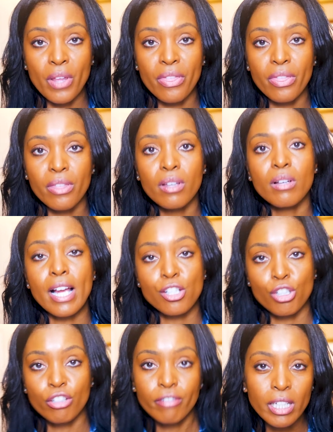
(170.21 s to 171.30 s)
with
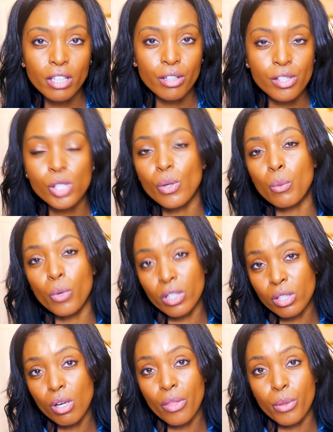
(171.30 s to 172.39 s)
extracurriculars, so I
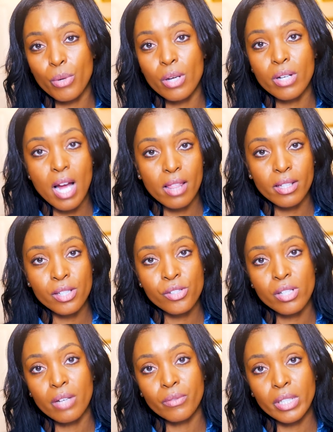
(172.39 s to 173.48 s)
worked all throughout
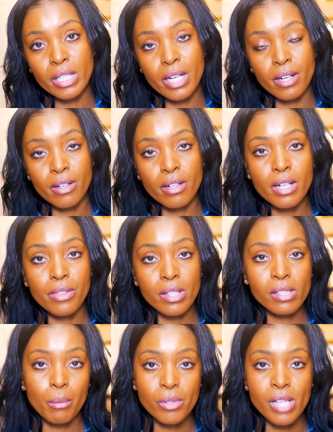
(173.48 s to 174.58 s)
college every year. In the
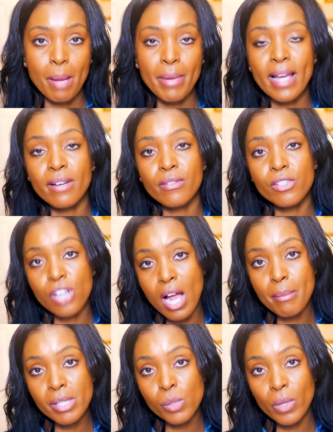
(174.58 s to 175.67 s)
summertime, I had a
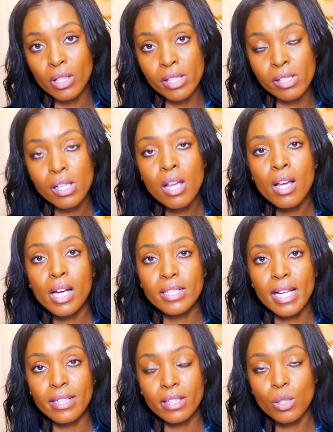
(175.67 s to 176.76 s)
job as well as
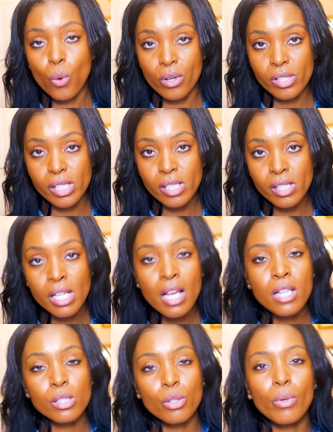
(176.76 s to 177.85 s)
attended courses.
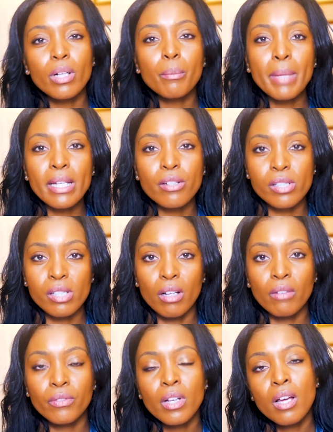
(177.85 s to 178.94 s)
So you want to make
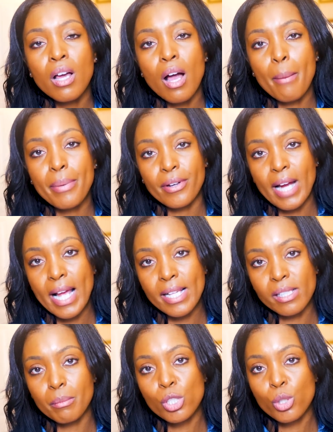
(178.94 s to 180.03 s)
yourself appear
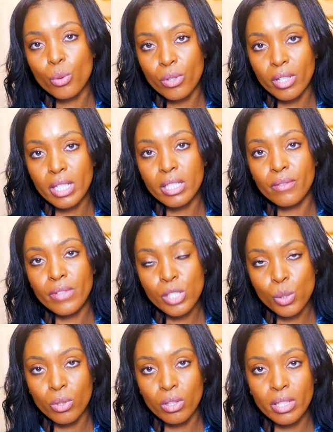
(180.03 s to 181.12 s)
as a mature
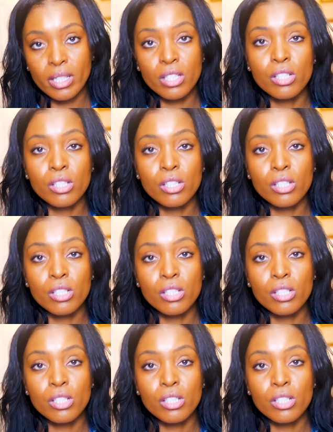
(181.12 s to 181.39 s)
individual, an